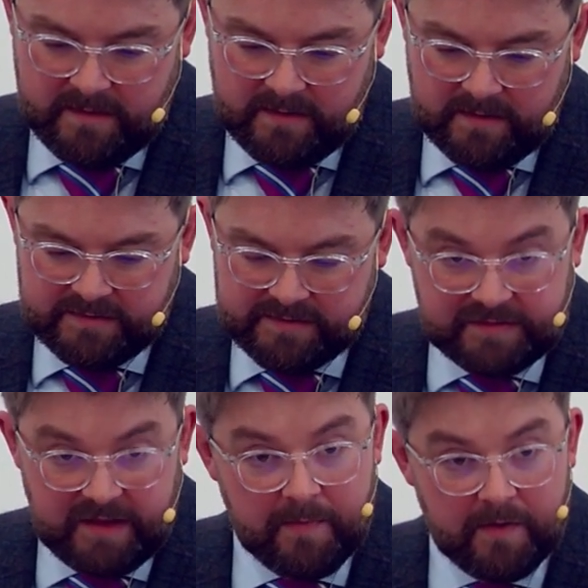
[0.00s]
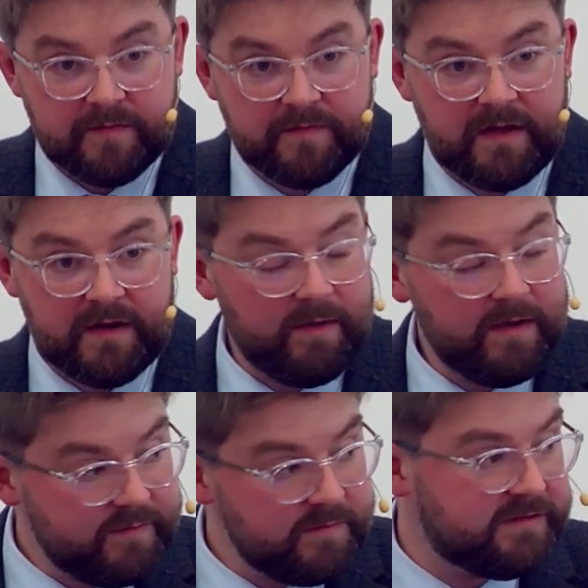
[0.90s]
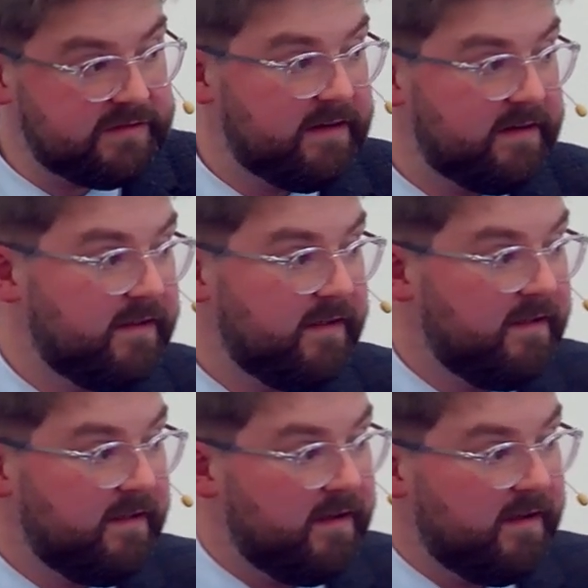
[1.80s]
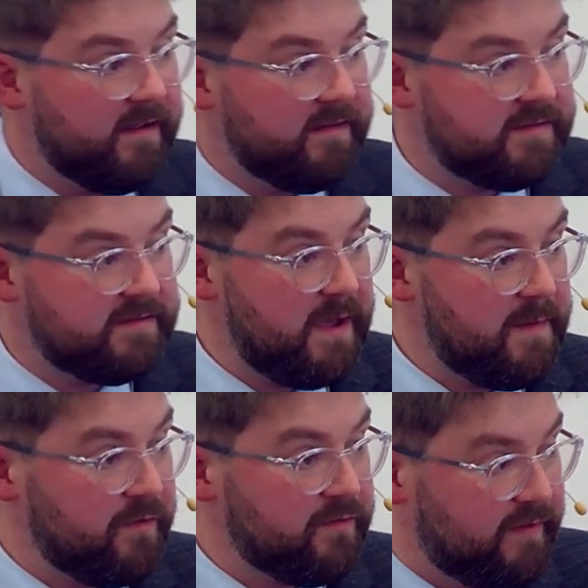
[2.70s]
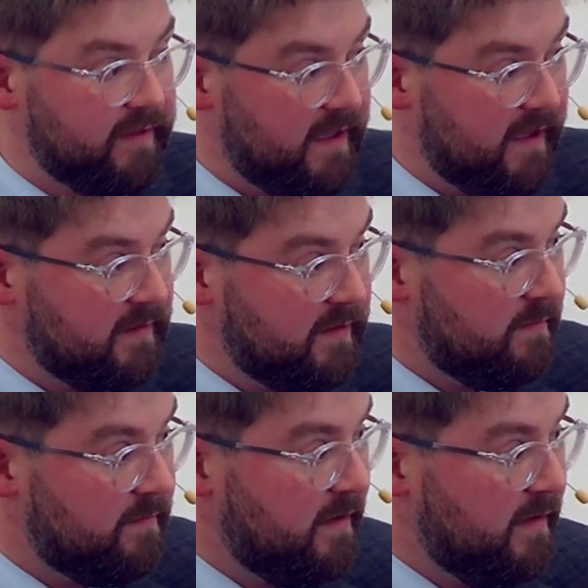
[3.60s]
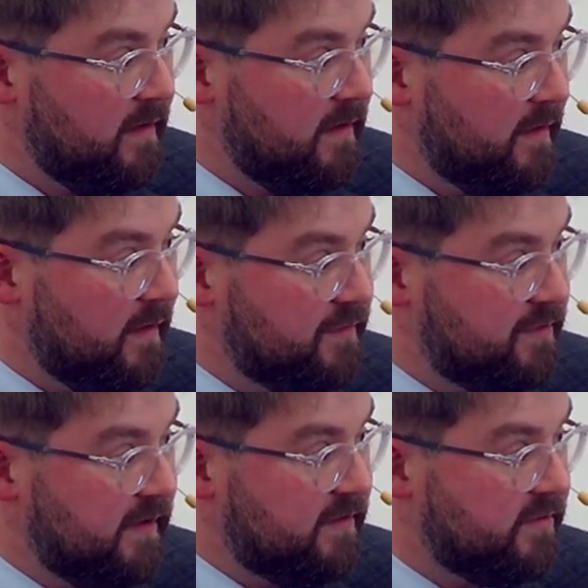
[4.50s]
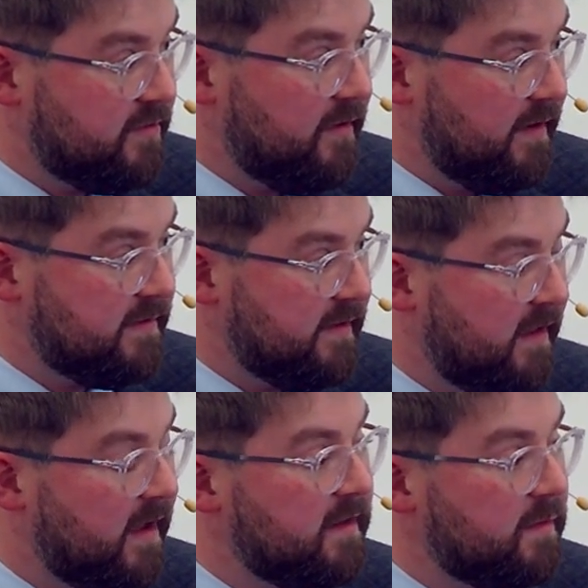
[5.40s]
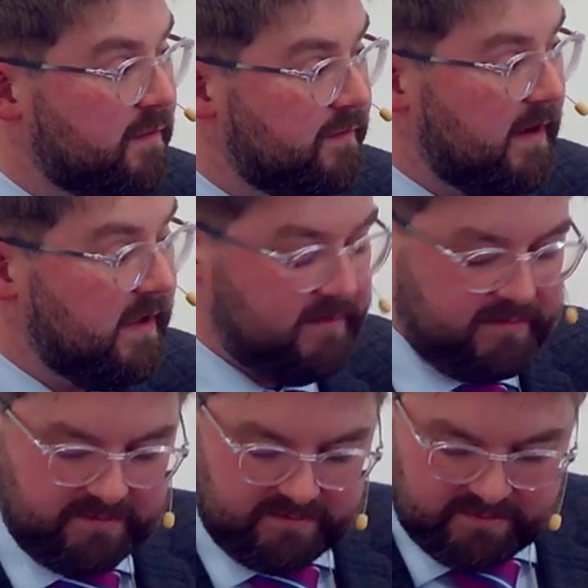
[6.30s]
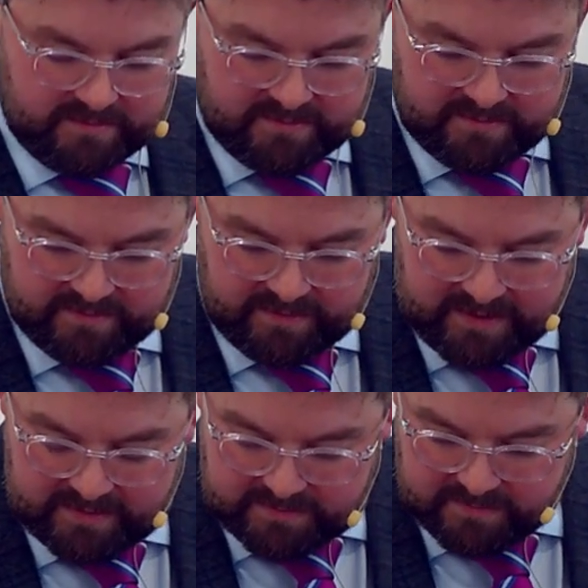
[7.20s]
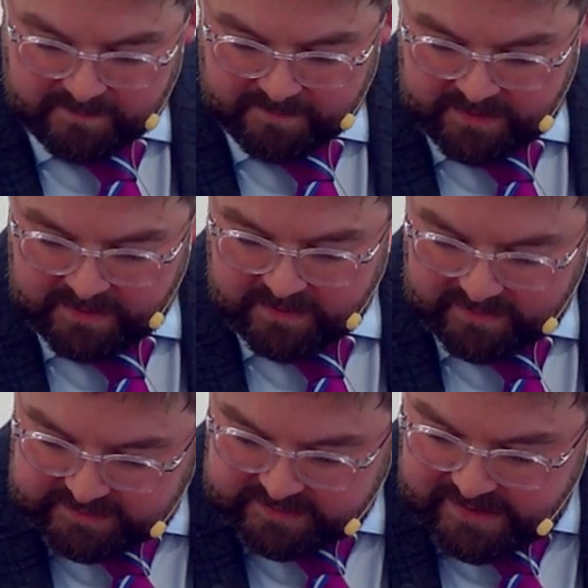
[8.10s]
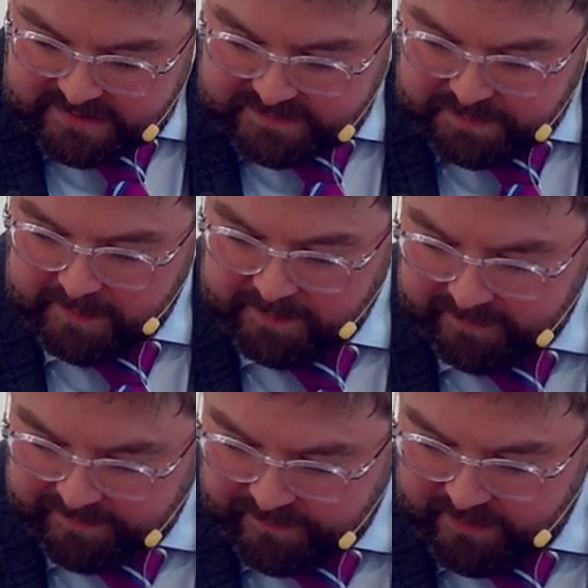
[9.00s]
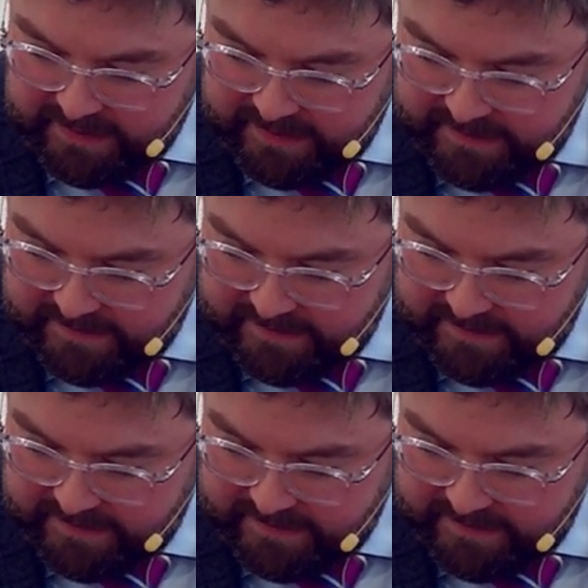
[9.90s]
and to step out of that away from sin and to step under the kingdom of Jesus Christ, the kingdom of light kingdom that sets people free.